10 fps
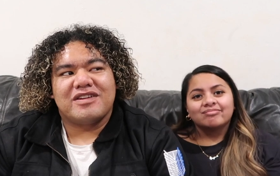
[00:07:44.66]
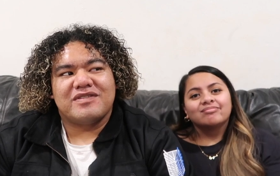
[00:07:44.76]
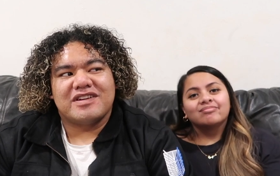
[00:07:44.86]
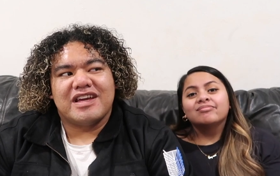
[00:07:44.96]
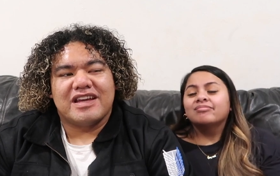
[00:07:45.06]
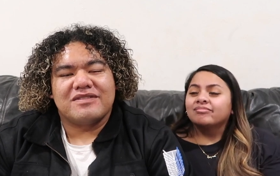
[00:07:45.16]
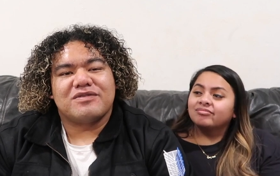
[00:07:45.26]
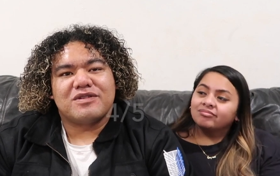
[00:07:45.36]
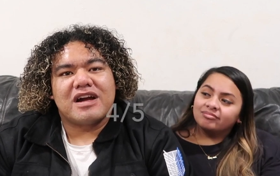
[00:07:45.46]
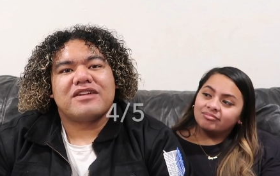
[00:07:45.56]
Speaker 1: give it a
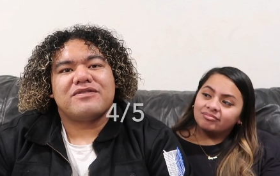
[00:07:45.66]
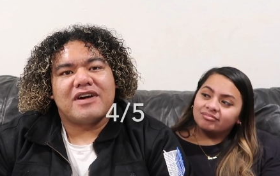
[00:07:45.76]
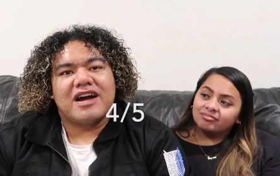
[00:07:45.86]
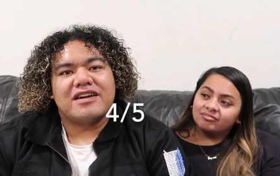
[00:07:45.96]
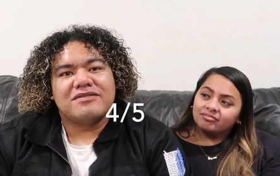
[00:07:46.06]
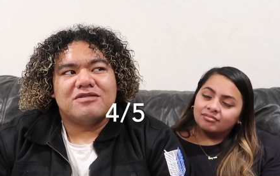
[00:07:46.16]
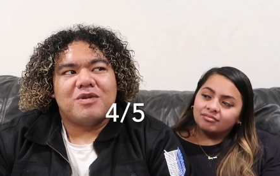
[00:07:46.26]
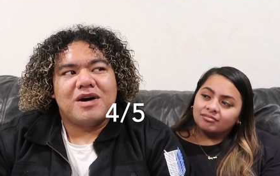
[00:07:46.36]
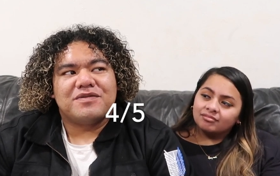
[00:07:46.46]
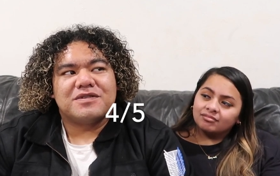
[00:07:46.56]
4 out of 5. The
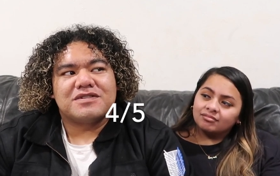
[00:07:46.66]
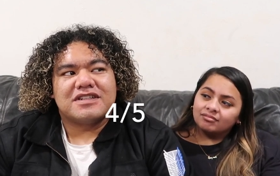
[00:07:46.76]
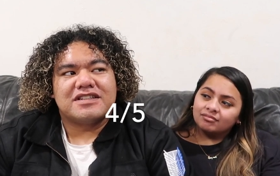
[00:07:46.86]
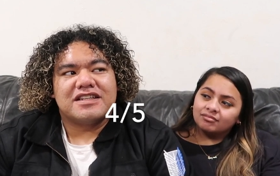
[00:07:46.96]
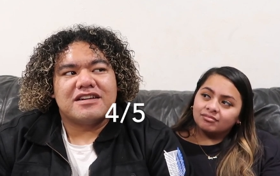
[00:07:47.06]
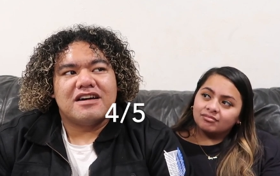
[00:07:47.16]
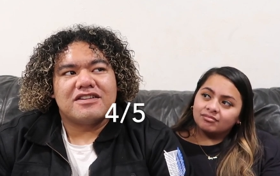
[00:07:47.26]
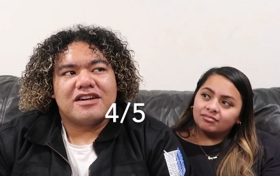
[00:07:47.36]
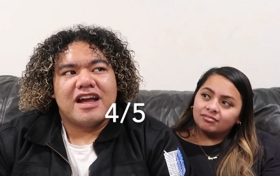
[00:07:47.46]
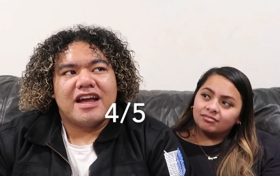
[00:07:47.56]
waffles on the
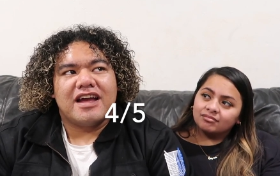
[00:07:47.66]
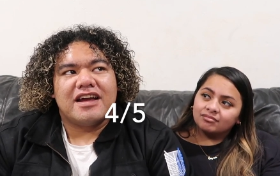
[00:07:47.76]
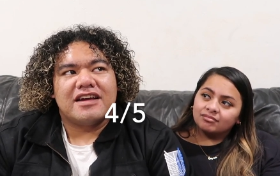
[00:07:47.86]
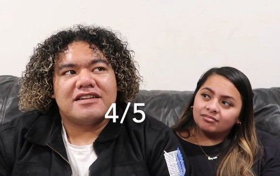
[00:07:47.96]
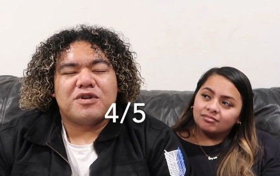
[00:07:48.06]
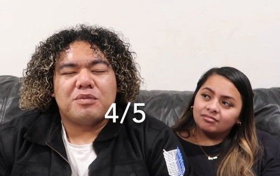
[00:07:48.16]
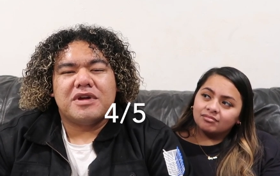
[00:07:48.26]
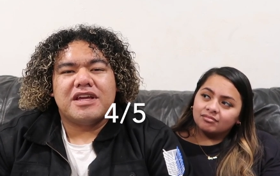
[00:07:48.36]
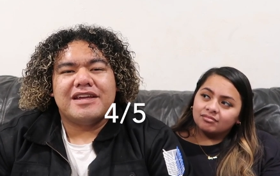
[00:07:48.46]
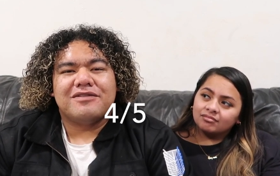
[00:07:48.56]
other hand, for
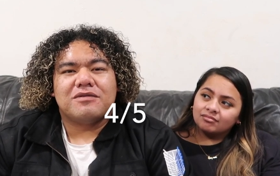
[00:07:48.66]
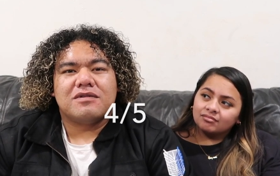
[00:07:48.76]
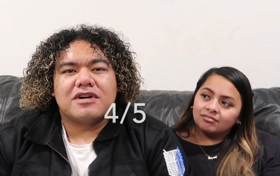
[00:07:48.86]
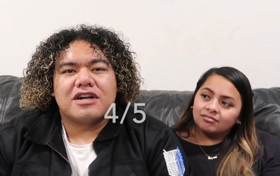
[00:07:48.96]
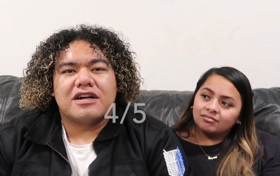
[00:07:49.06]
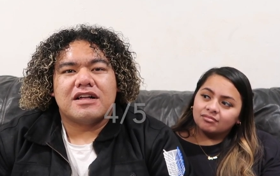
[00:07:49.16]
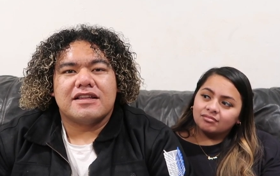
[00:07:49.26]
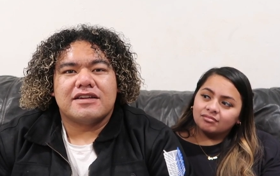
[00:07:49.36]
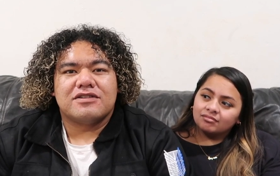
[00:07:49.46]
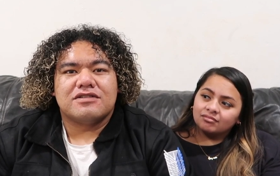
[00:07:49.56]
me, were a
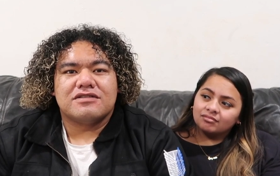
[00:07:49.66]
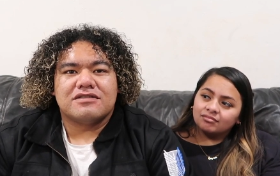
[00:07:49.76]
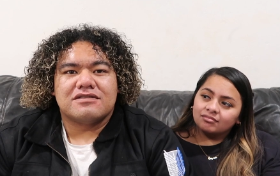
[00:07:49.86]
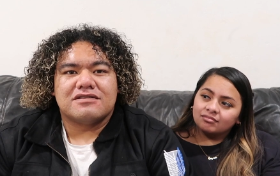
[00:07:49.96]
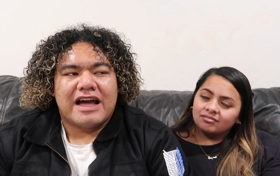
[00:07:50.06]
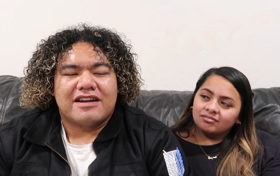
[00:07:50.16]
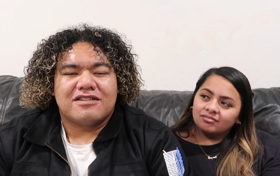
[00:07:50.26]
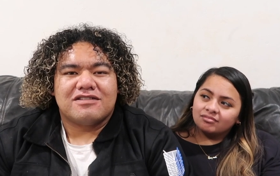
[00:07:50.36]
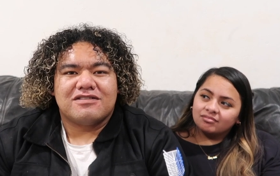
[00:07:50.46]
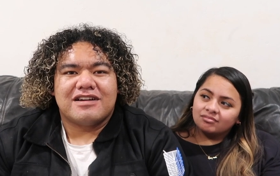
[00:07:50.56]
little, I
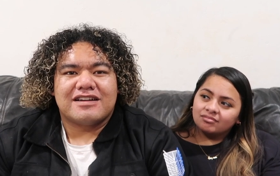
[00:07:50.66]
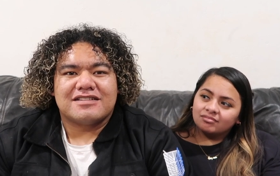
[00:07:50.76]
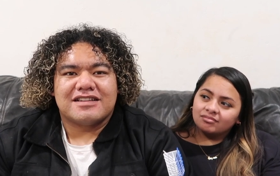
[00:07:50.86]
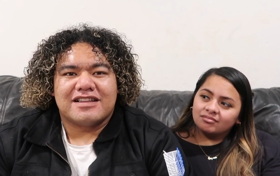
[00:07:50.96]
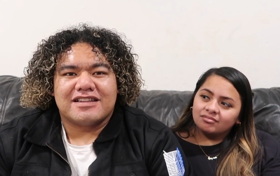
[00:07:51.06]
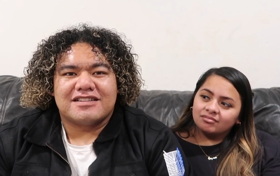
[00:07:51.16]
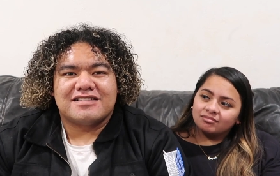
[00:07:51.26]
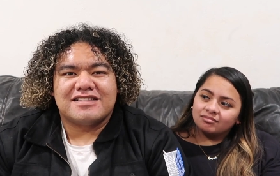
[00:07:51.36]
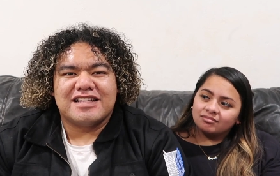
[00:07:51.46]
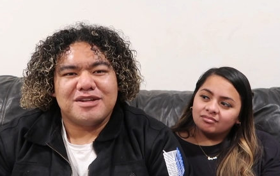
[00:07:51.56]
don't know how to say, like
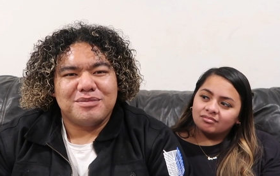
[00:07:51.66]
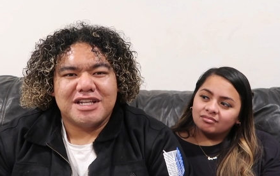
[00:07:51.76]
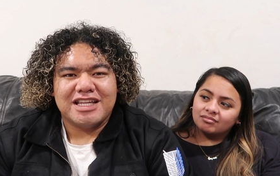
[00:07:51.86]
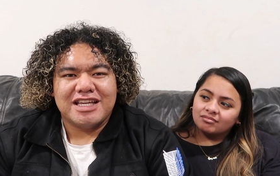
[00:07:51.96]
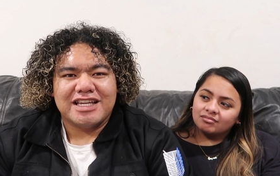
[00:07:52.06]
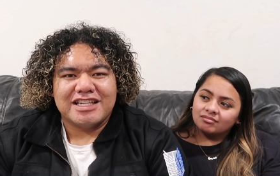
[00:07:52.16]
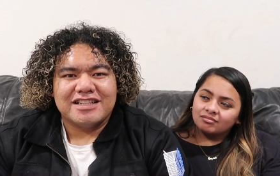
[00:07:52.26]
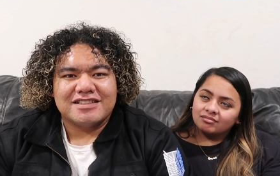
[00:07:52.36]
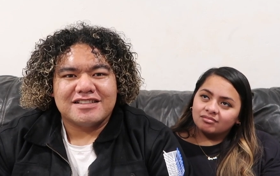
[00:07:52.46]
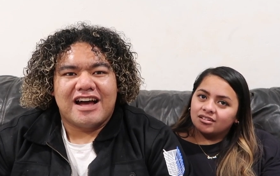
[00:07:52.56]
cinnamony, I
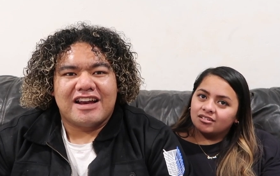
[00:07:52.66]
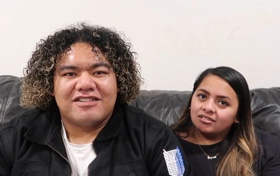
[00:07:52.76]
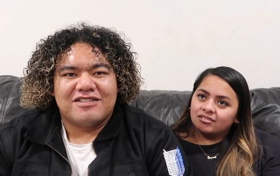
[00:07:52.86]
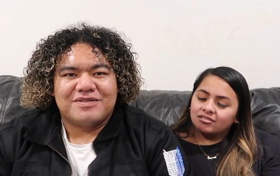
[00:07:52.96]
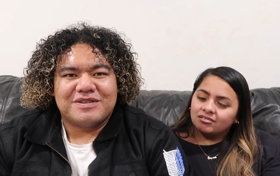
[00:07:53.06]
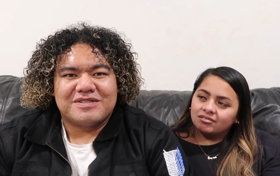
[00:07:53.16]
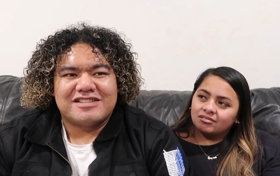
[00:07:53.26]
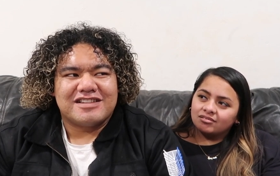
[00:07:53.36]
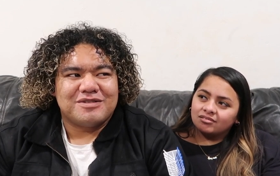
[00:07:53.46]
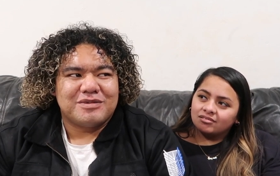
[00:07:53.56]
guess. I don't know if it was
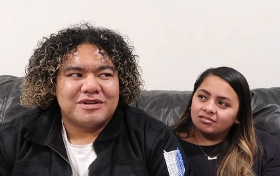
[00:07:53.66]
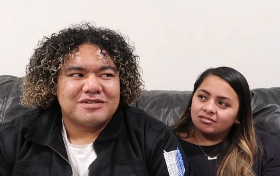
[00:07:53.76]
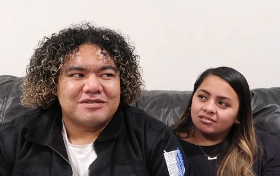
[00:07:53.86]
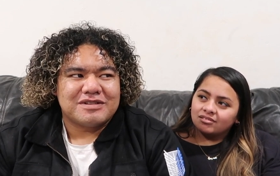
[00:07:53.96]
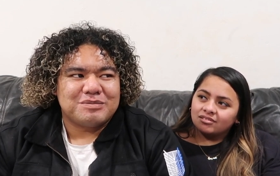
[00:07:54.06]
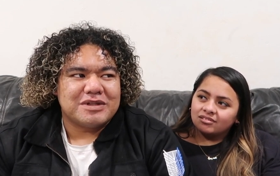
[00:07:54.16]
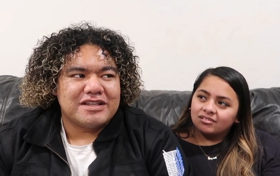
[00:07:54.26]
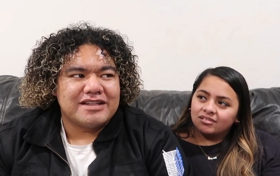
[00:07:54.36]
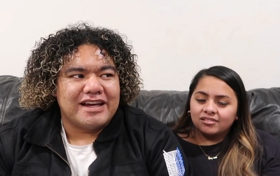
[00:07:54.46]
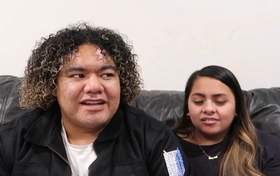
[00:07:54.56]
cinnamon or something,
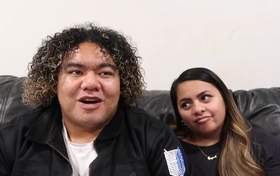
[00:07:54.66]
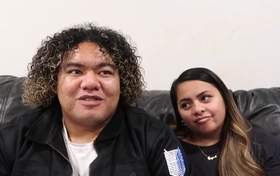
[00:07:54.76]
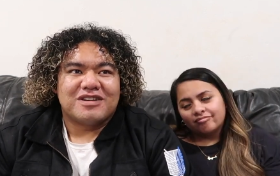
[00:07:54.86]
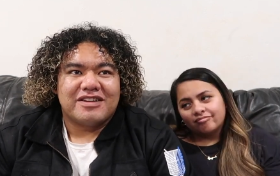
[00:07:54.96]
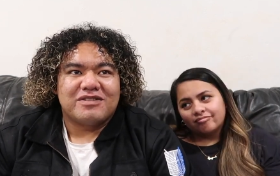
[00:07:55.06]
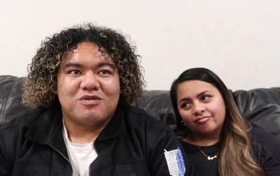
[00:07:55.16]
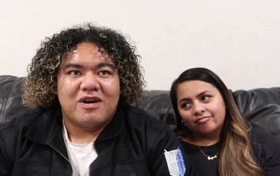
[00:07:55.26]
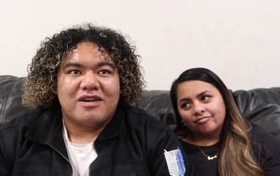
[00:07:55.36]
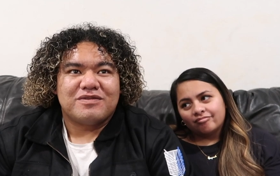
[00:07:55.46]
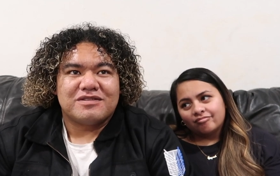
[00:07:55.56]
but yeah. So I would give the
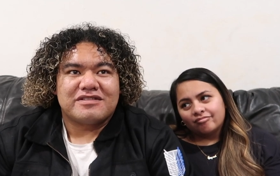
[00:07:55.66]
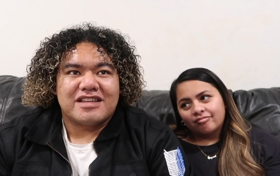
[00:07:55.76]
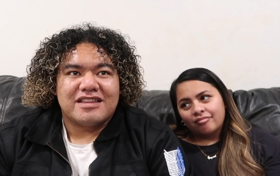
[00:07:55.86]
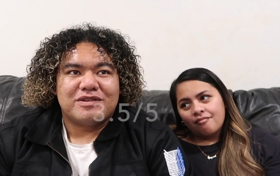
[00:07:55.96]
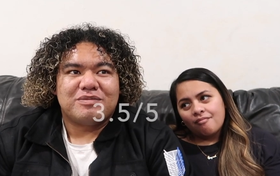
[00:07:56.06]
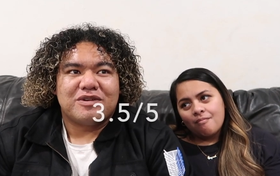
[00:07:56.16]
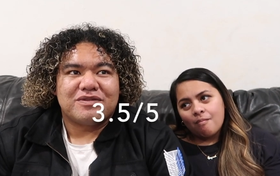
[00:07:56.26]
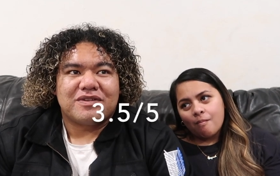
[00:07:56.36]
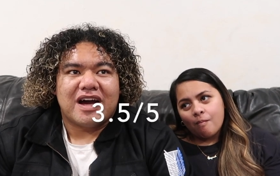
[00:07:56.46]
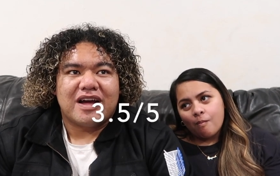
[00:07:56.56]
waffles a
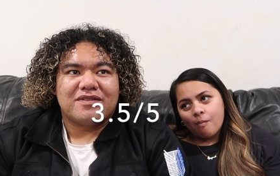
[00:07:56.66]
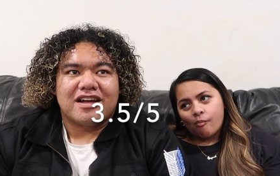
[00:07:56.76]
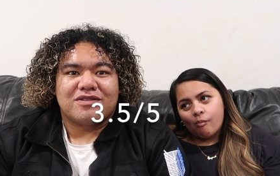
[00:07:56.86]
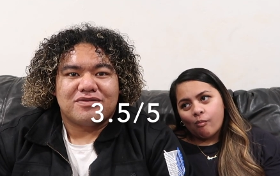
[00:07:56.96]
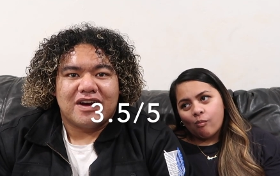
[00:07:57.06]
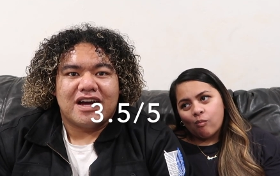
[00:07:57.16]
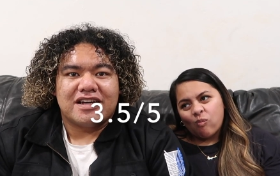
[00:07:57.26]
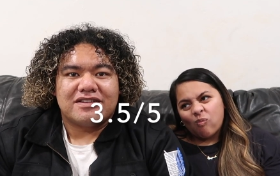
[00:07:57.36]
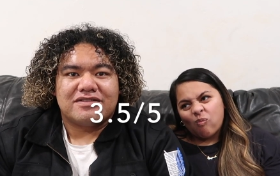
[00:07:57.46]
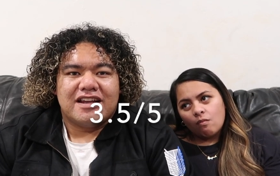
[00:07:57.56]
3.5 out of
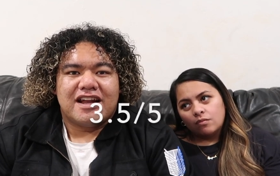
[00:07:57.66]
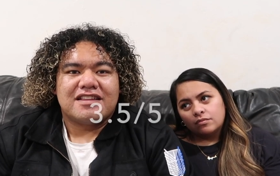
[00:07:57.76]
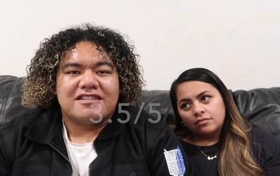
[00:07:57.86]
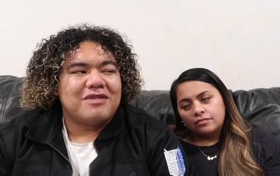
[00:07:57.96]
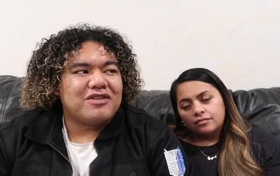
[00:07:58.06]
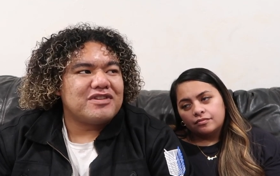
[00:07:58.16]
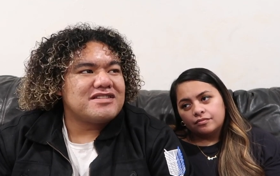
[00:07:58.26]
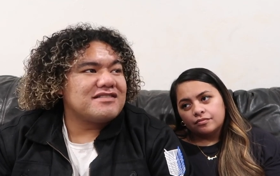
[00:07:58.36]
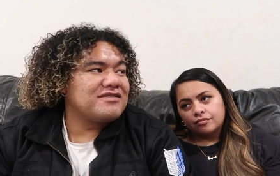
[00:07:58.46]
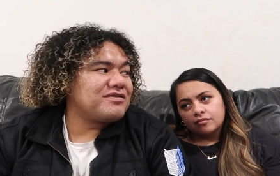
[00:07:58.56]
5. And I think my
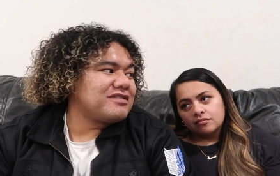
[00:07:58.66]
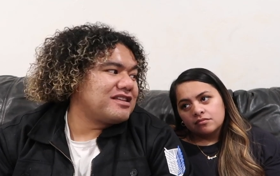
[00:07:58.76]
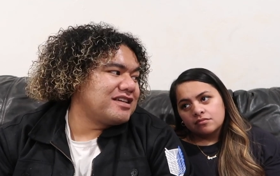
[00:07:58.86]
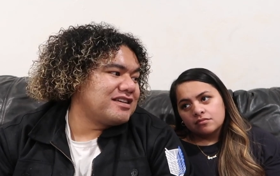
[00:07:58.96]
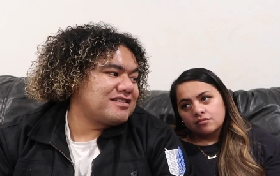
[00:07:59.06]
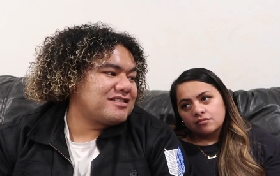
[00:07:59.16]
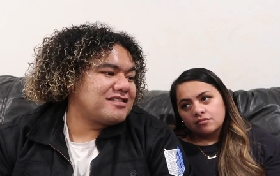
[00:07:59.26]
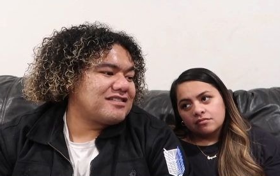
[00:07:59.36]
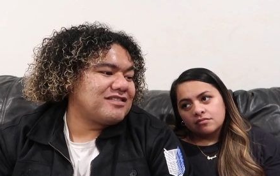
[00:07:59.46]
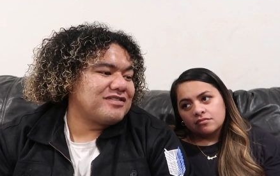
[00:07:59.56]
reason for
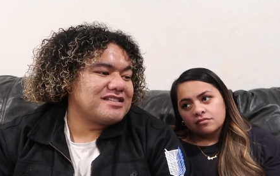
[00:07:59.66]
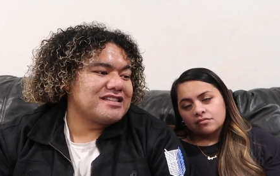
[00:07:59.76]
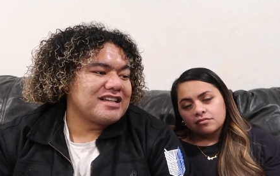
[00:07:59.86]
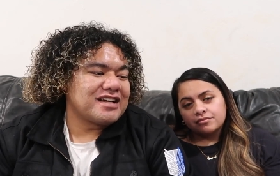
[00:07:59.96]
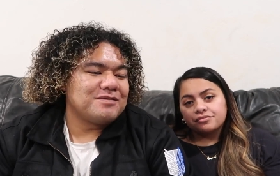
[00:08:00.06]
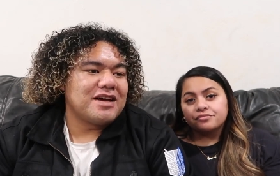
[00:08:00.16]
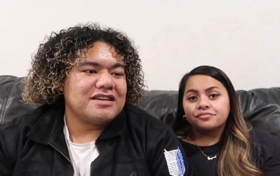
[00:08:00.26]
this, the reason like I'm